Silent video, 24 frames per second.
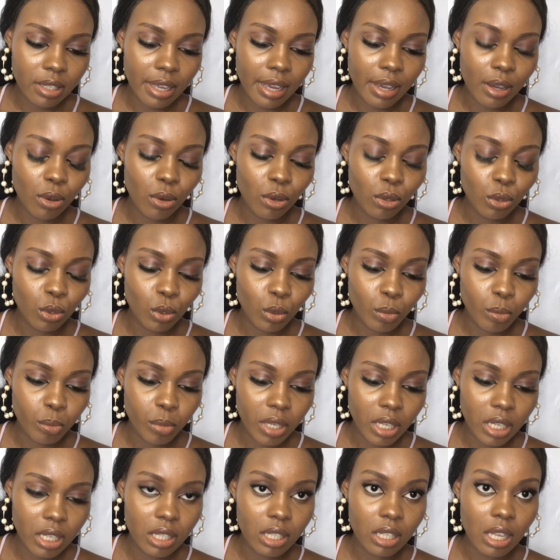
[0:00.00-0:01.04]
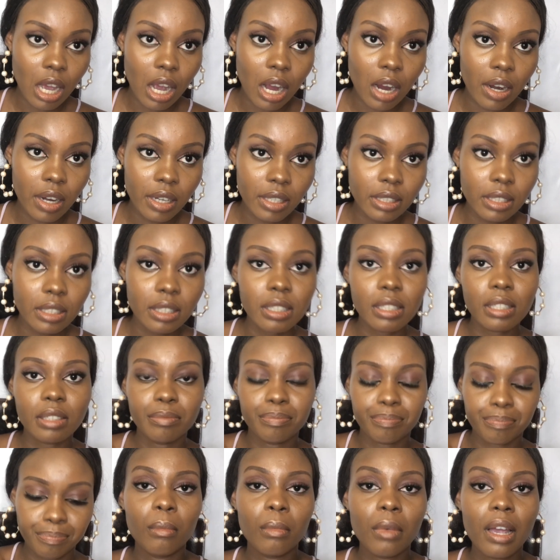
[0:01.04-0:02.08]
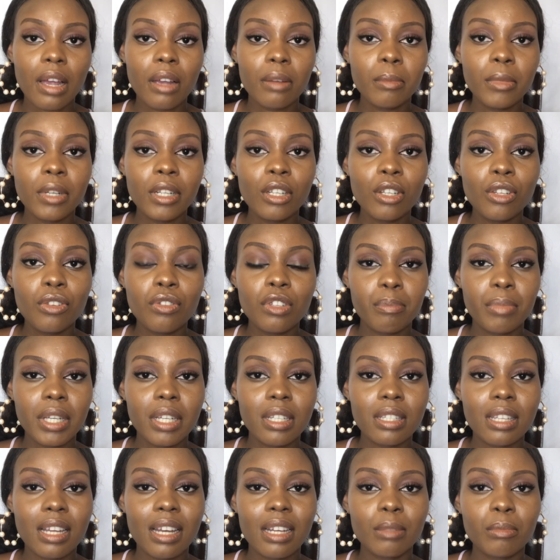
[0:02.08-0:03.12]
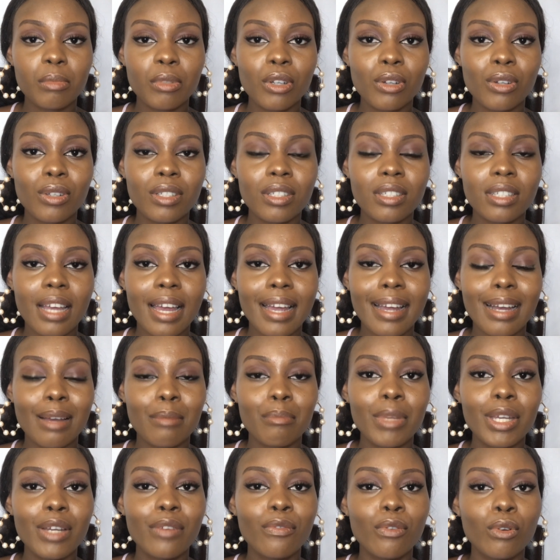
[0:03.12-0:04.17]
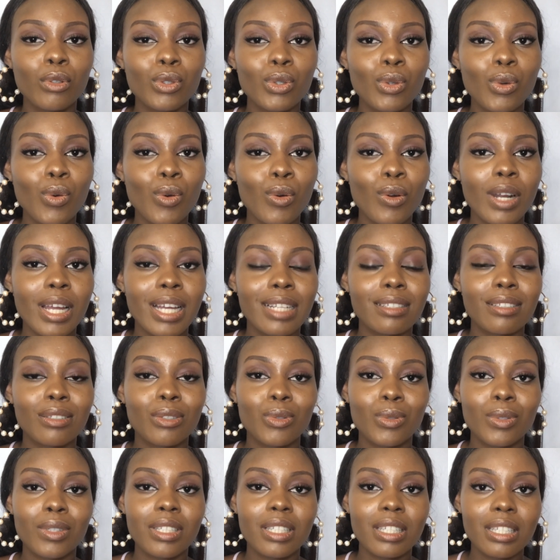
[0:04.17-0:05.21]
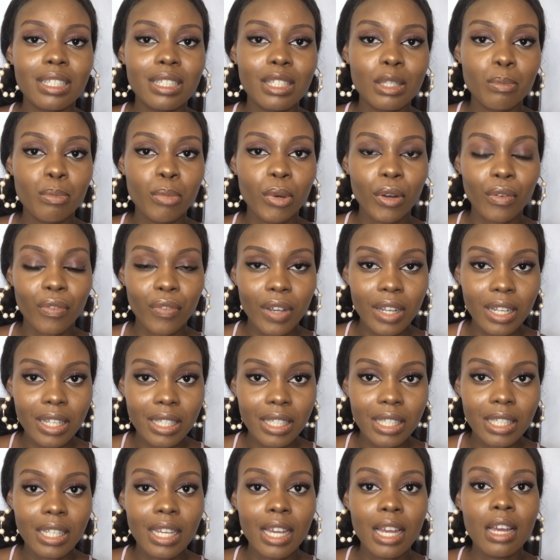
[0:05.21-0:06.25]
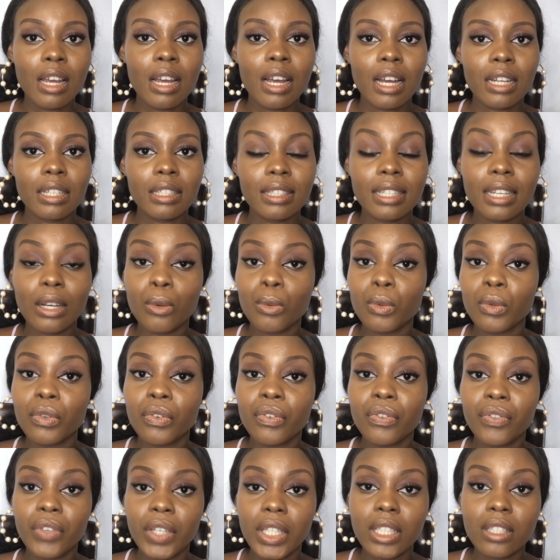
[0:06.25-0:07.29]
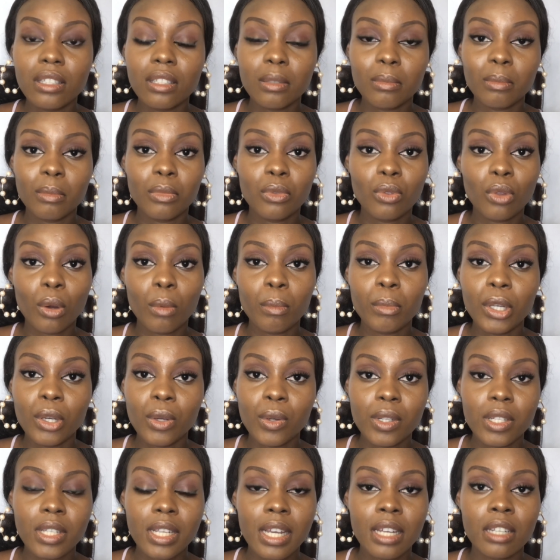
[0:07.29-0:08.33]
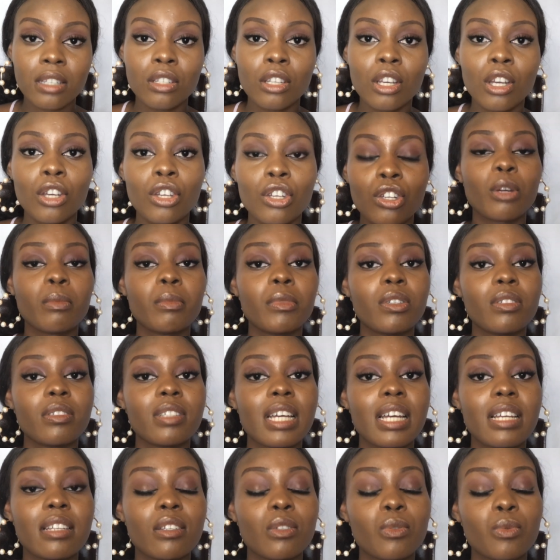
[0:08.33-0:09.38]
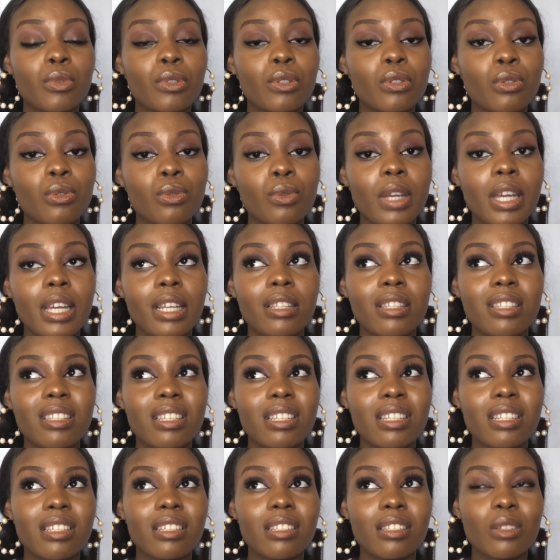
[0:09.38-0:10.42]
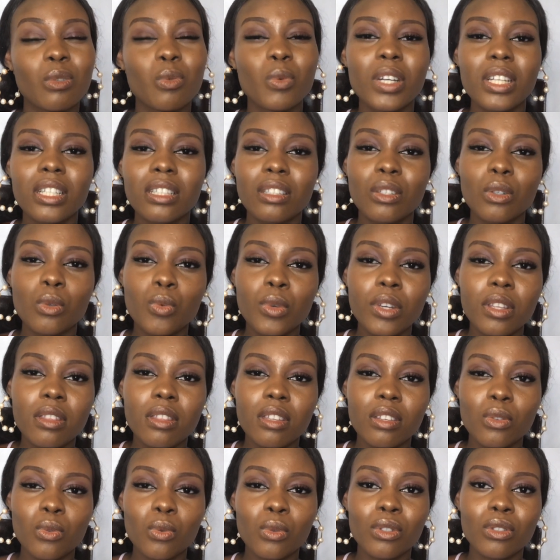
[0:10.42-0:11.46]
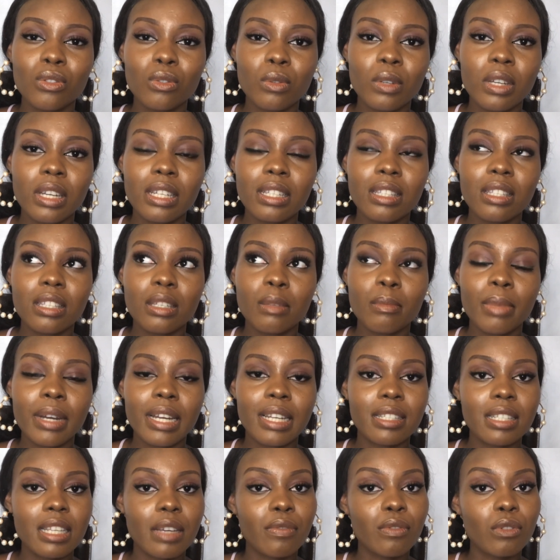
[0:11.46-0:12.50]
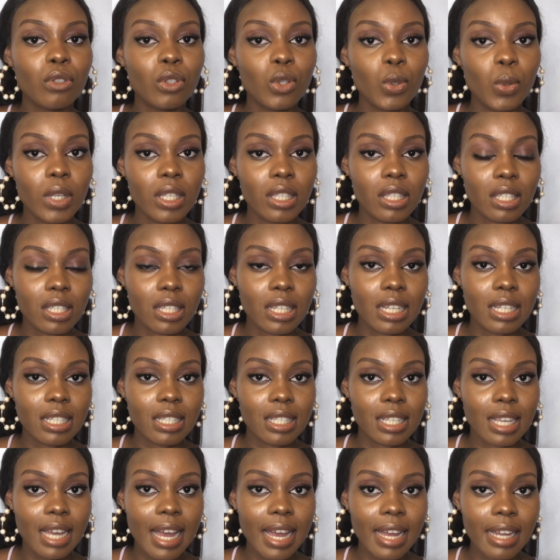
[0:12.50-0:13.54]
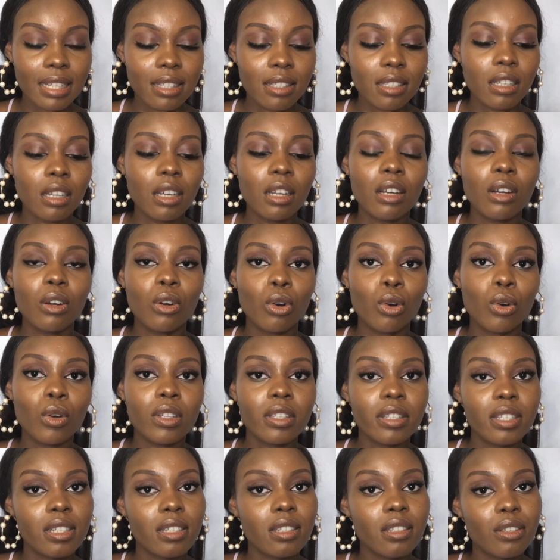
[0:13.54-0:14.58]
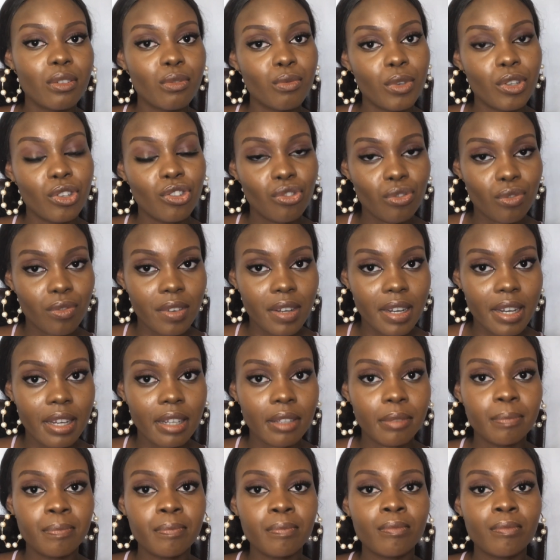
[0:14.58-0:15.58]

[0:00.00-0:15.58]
I go to PicsArt. I mainly use PicsArt because I can make photo collages on it perfectly that will fit thumbnail size. Thumbnail size is one to eighty, the width, the width is one to eighty by seven twenty, that's the height, or sixteen ratio nine.